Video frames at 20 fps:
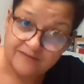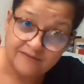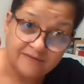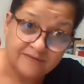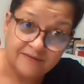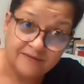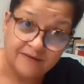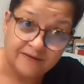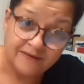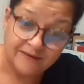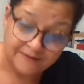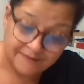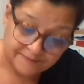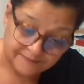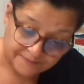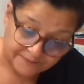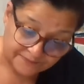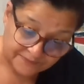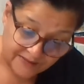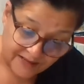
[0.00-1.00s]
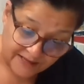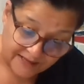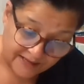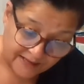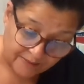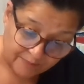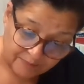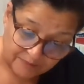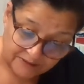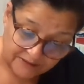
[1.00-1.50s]
Silly. I
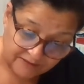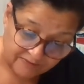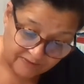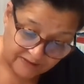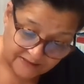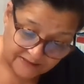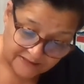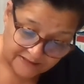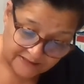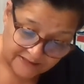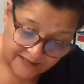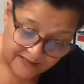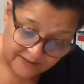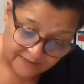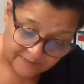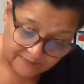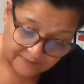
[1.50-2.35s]
can't believe I did that.